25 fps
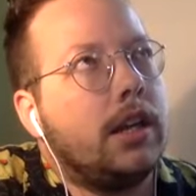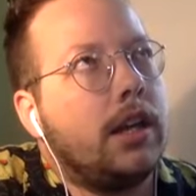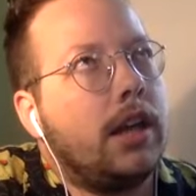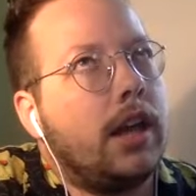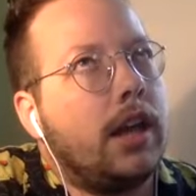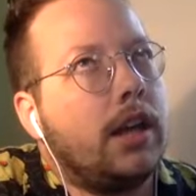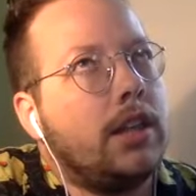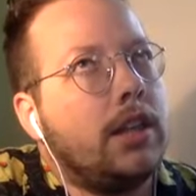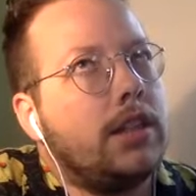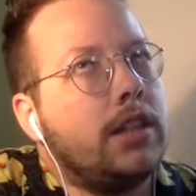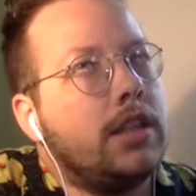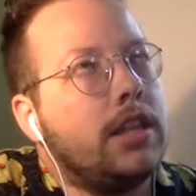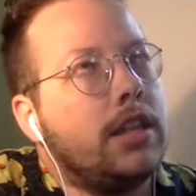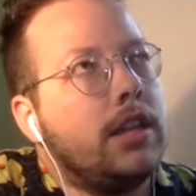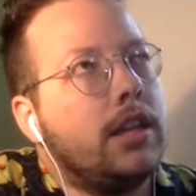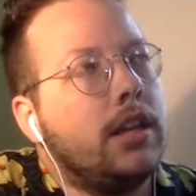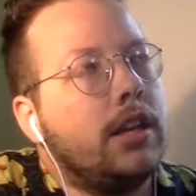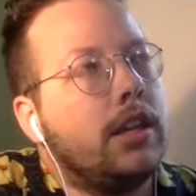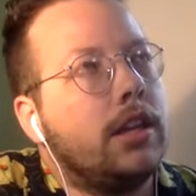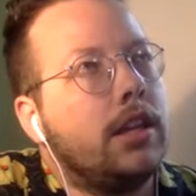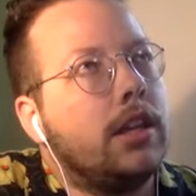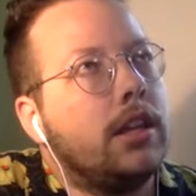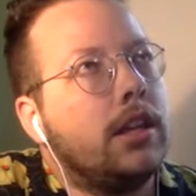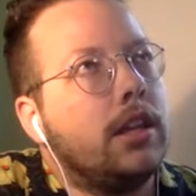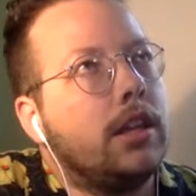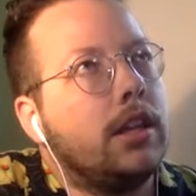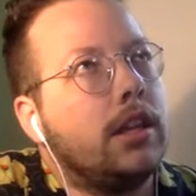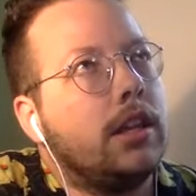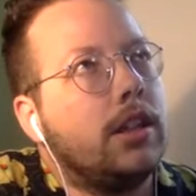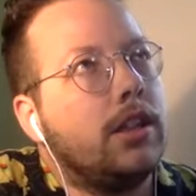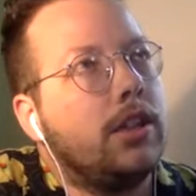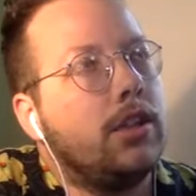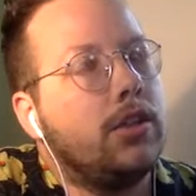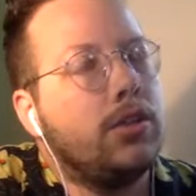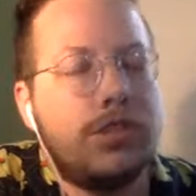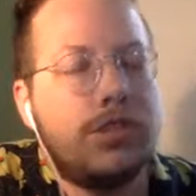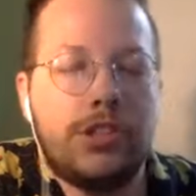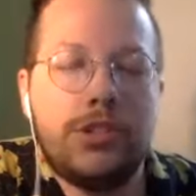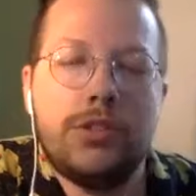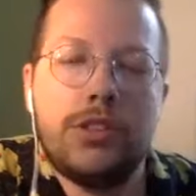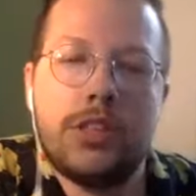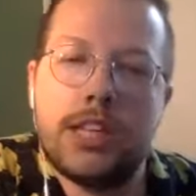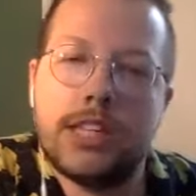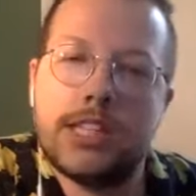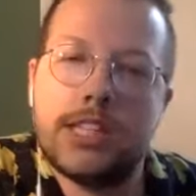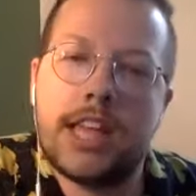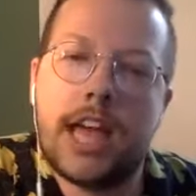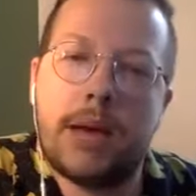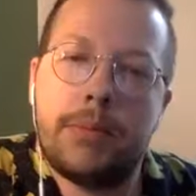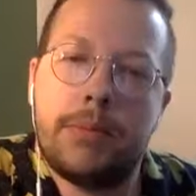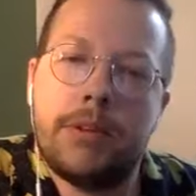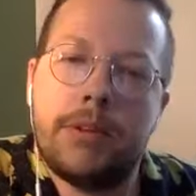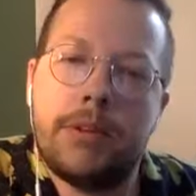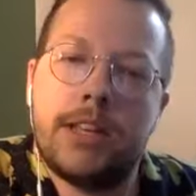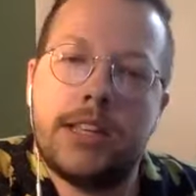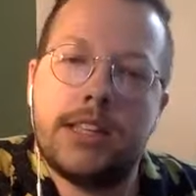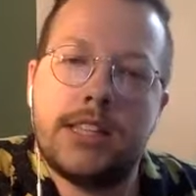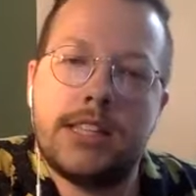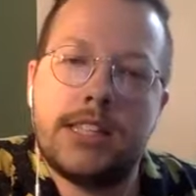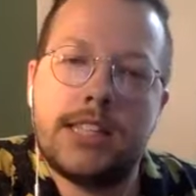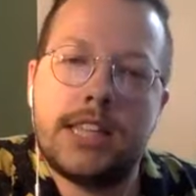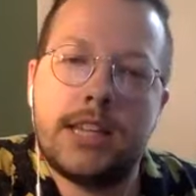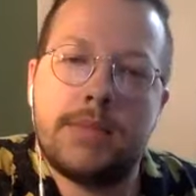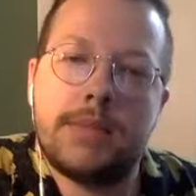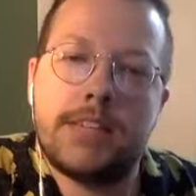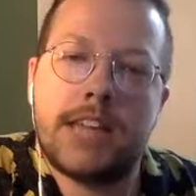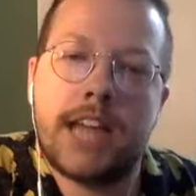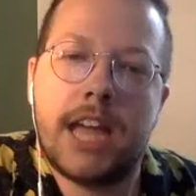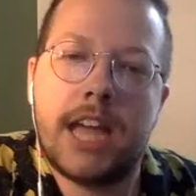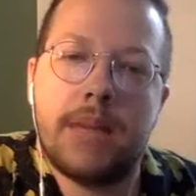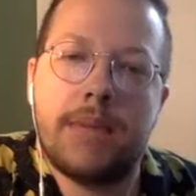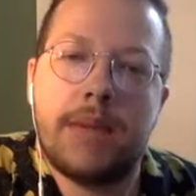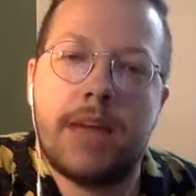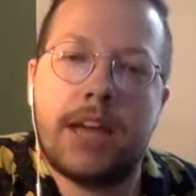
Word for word: I think those two things happened at the same time.